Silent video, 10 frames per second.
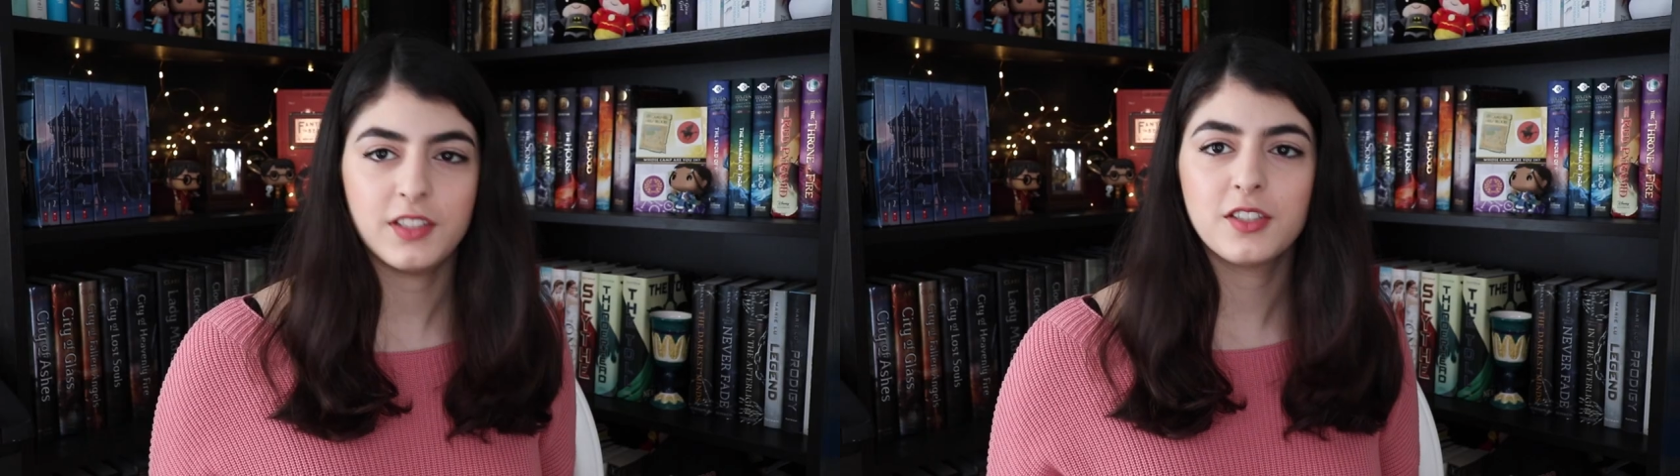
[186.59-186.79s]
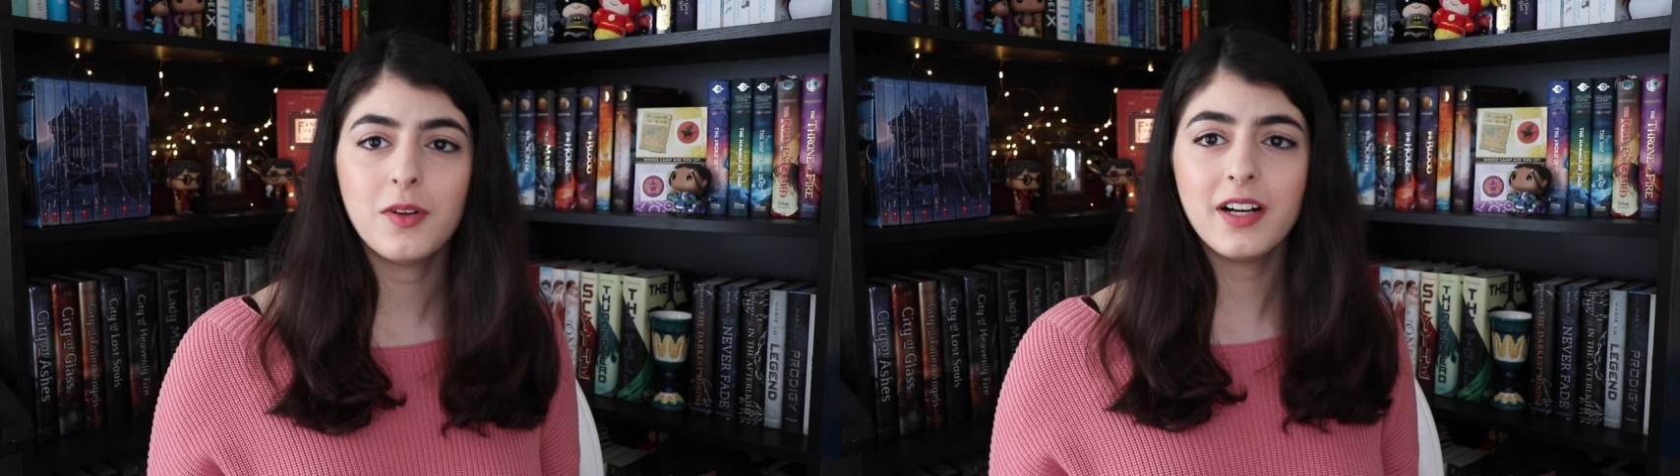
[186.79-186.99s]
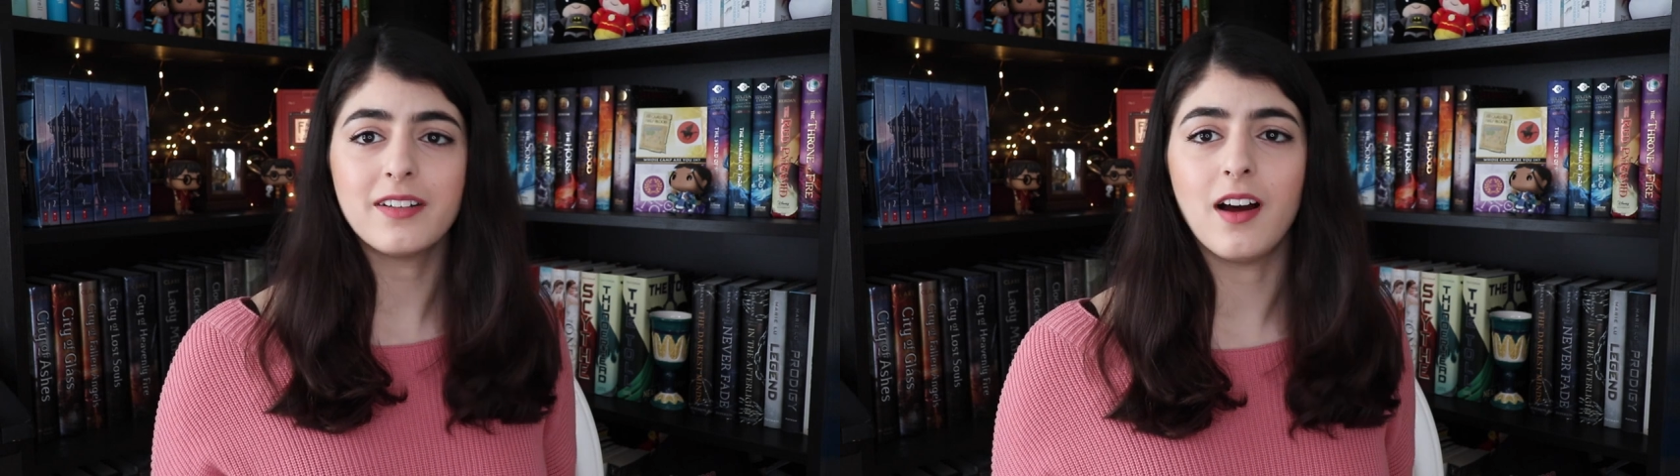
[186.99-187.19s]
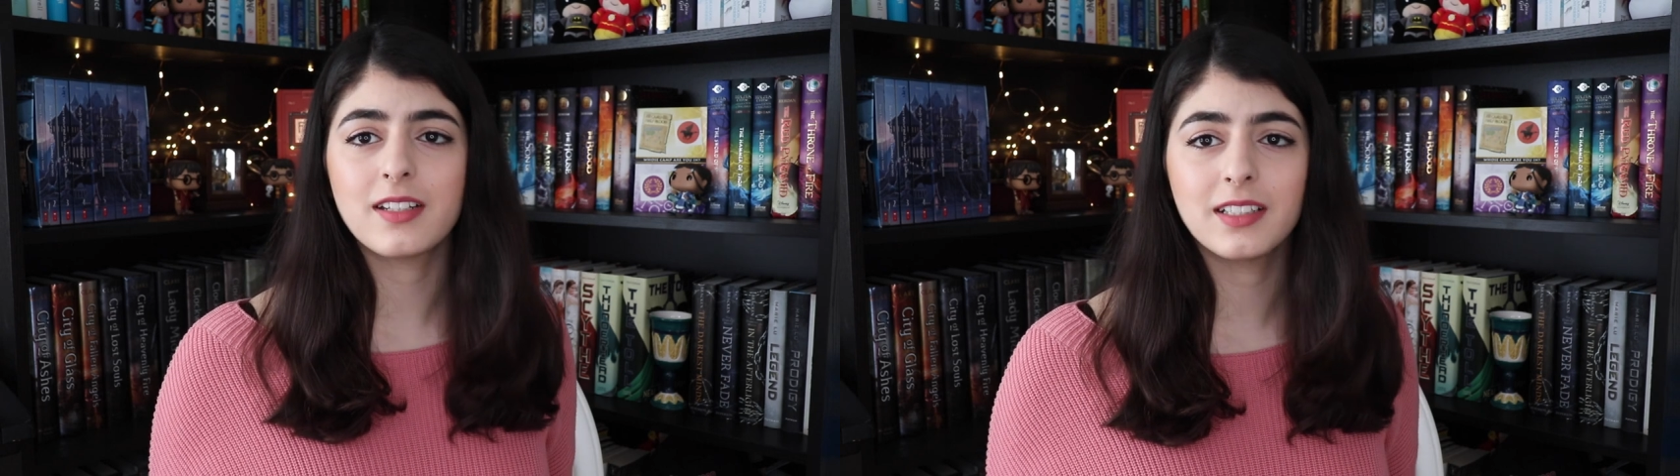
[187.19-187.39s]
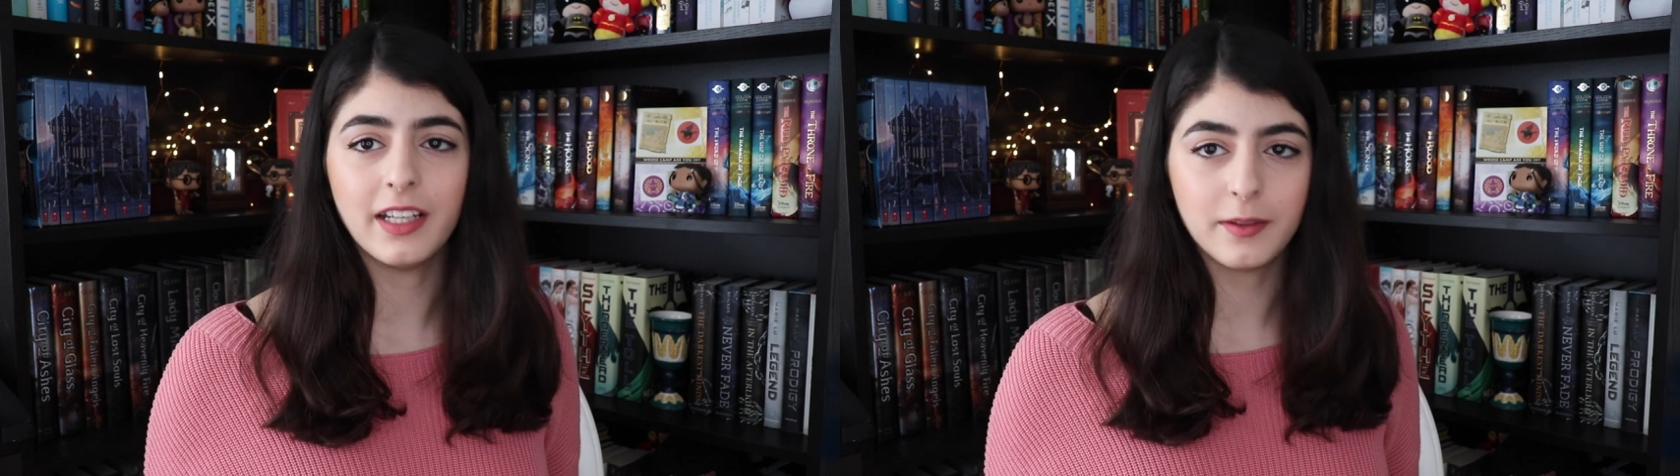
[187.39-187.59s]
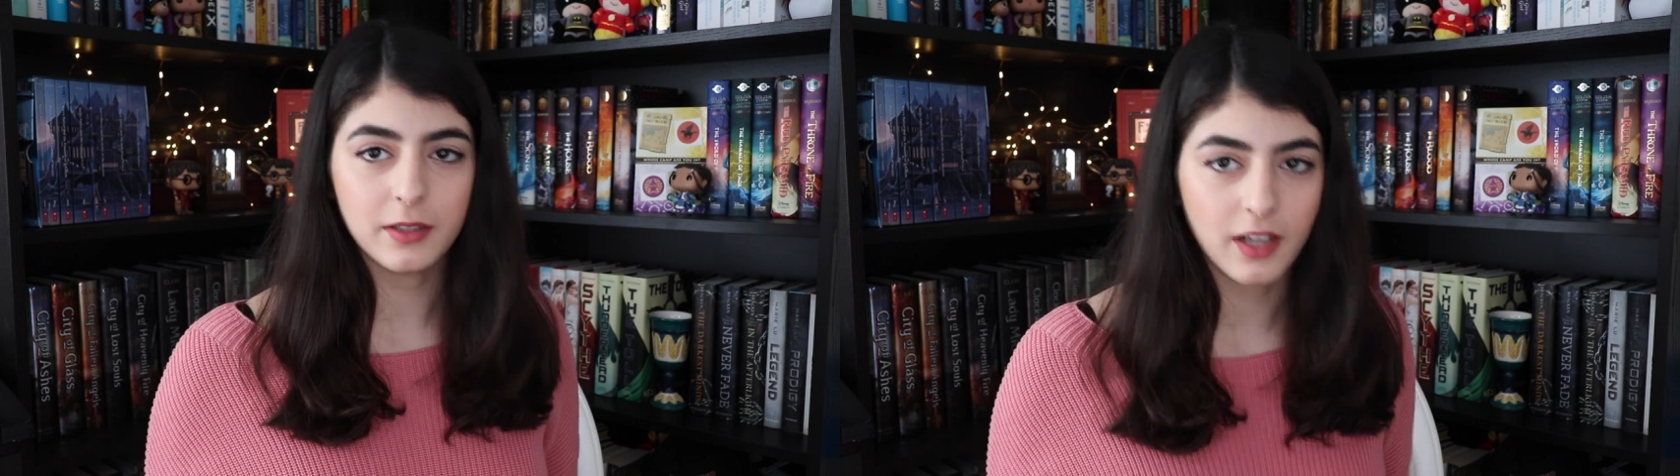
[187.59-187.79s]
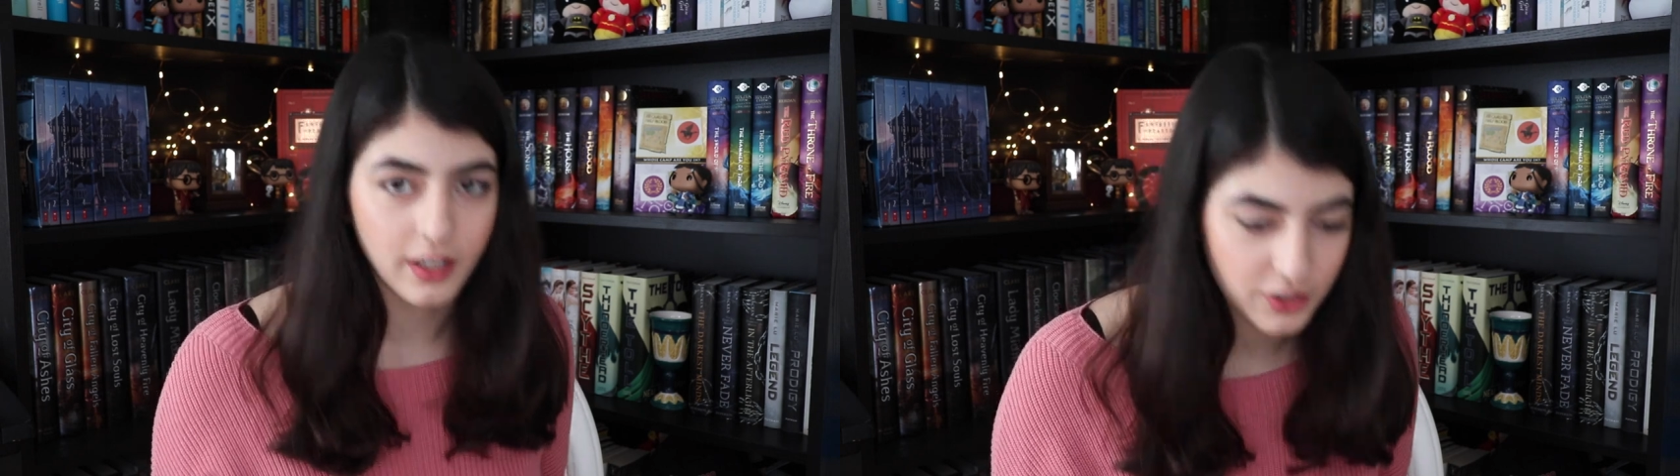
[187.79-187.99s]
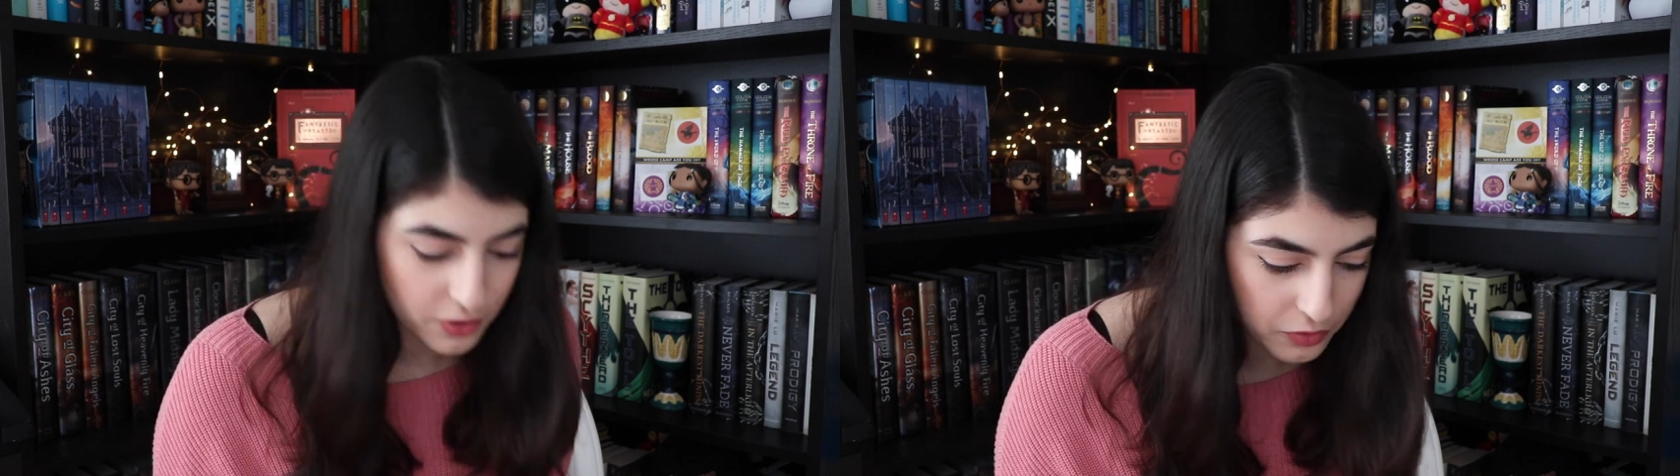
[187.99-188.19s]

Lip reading: It's so hard not to like hunch